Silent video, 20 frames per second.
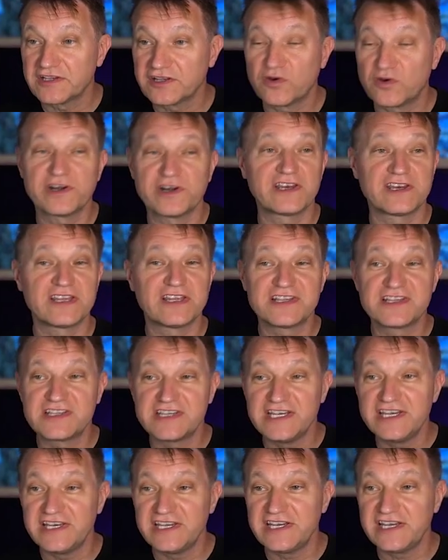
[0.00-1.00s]
according to
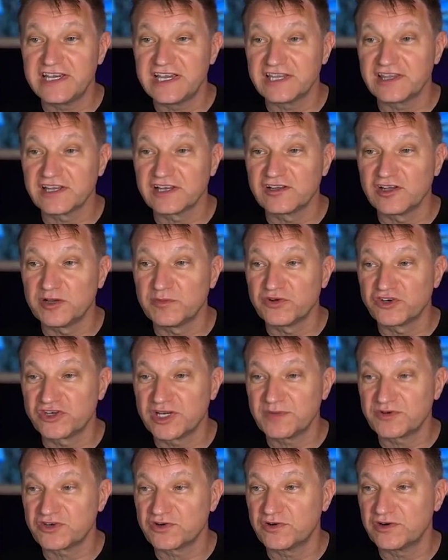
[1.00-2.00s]
ZDNet, the global
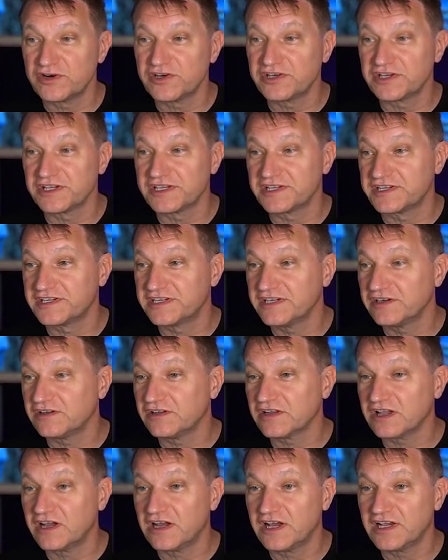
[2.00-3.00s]
chip shortage is still
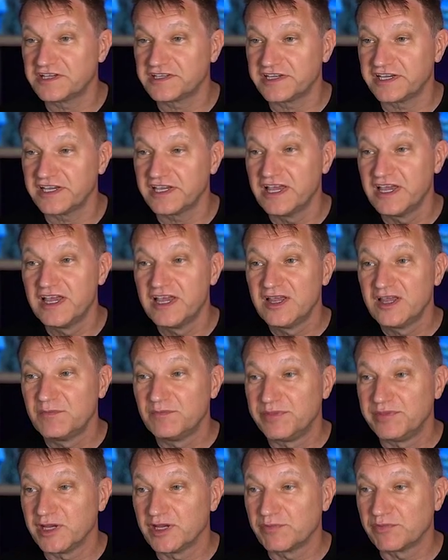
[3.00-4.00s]
causing
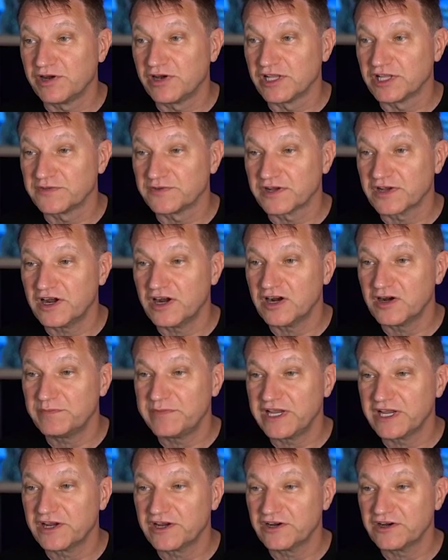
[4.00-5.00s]
big problems for car
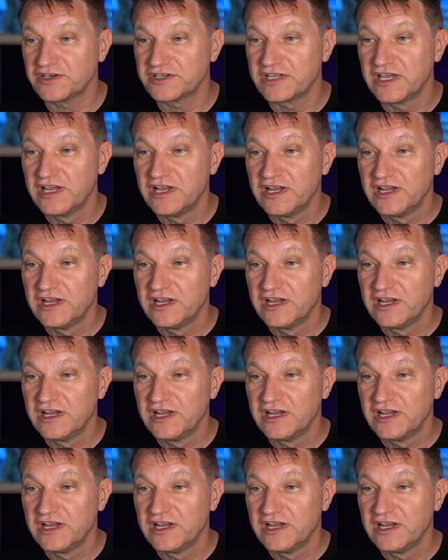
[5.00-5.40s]
makers.